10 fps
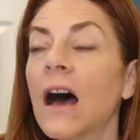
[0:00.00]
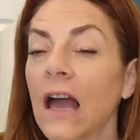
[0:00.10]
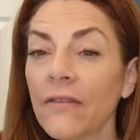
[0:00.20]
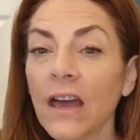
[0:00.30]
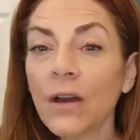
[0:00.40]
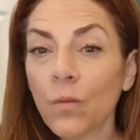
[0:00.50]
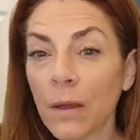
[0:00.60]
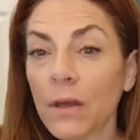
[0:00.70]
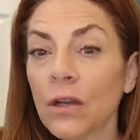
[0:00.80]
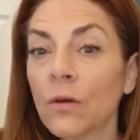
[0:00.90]
I've had
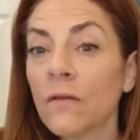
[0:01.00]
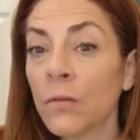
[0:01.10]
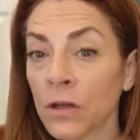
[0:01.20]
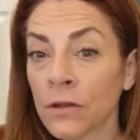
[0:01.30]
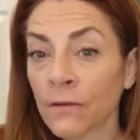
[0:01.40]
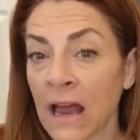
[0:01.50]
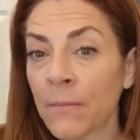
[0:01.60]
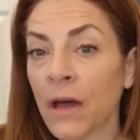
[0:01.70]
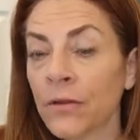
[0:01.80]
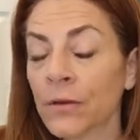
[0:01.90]
women who have put the
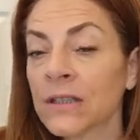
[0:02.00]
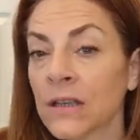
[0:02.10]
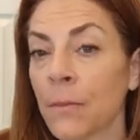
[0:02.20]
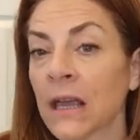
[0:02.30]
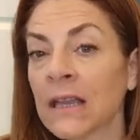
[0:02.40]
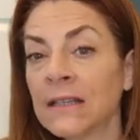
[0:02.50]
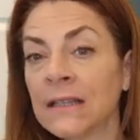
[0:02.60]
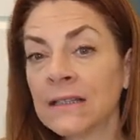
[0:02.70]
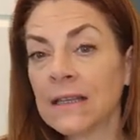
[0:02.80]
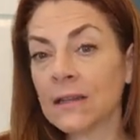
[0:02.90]
wrap on their stomach and
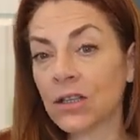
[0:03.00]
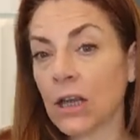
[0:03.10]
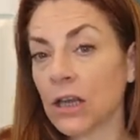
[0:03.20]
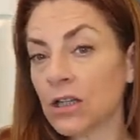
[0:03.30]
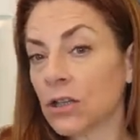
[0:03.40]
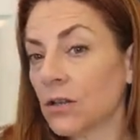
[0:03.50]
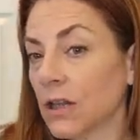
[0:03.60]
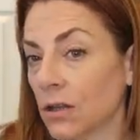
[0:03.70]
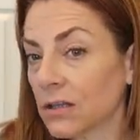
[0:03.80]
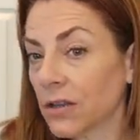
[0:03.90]
didn't see the change until
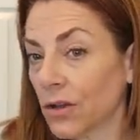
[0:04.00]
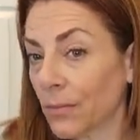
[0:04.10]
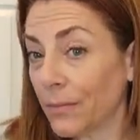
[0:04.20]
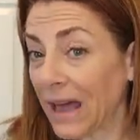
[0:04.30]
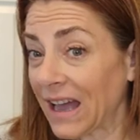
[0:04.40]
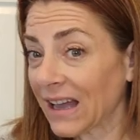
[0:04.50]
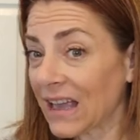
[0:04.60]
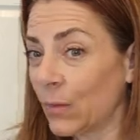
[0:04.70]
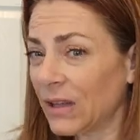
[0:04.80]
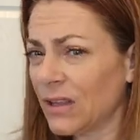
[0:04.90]
they looked at their
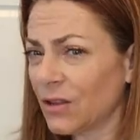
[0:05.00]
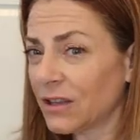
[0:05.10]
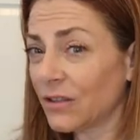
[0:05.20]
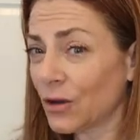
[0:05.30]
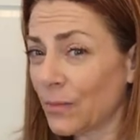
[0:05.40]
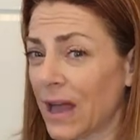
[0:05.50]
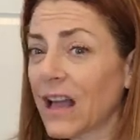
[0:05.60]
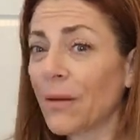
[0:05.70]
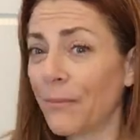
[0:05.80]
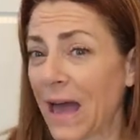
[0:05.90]
back. And when they looked at their
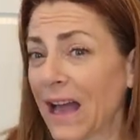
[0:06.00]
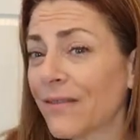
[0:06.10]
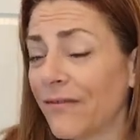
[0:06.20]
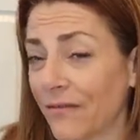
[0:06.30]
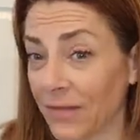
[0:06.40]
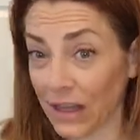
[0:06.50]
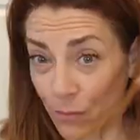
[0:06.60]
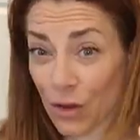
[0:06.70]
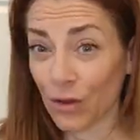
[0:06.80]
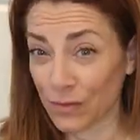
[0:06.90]
back, a back, like
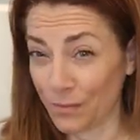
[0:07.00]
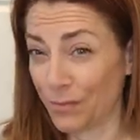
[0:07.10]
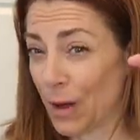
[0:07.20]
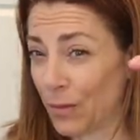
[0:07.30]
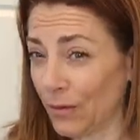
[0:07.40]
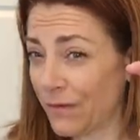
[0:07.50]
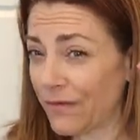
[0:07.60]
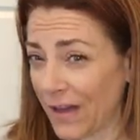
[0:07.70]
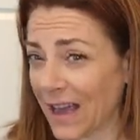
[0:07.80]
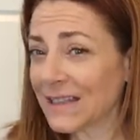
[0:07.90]
one of those bubble
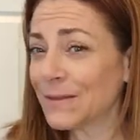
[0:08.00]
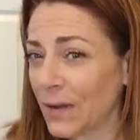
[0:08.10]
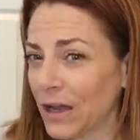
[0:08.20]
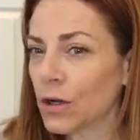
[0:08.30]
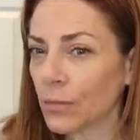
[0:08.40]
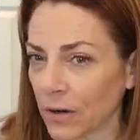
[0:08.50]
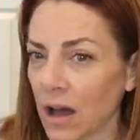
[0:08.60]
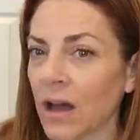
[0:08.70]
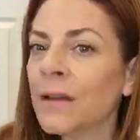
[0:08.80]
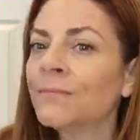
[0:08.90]
fats by your
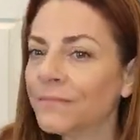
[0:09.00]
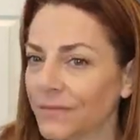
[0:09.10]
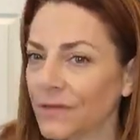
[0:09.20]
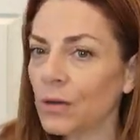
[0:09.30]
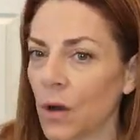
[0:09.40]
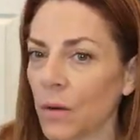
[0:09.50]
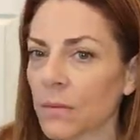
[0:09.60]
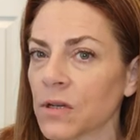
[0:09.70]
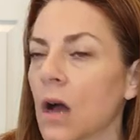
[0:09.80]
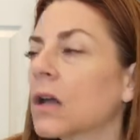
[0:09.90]
bra, you know what
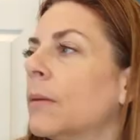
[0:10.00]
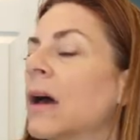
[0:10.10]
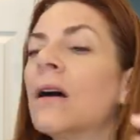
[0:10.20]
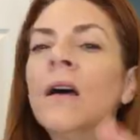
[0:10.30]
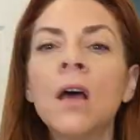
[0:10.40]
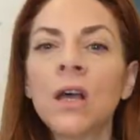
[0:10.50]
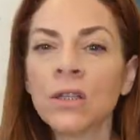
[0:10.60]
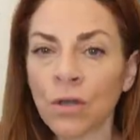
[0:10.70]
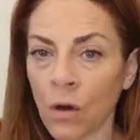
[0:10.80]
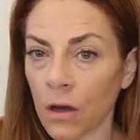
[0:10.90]
I'm talking about,
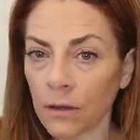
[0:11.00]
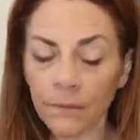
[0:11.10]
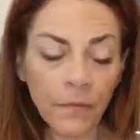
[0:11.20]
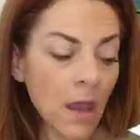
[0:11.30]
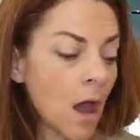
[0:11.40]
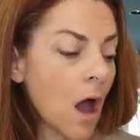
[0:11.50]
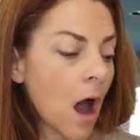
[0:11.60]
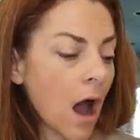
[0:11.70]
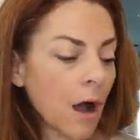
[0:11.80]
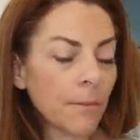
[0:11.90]
gone.
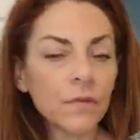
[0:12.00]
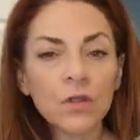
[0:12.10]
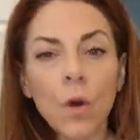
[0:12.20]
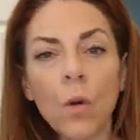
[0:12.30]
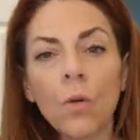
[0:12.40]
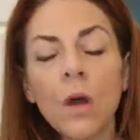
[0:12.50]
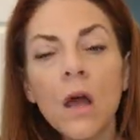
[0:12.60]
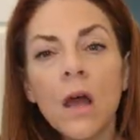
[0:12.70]
Um, so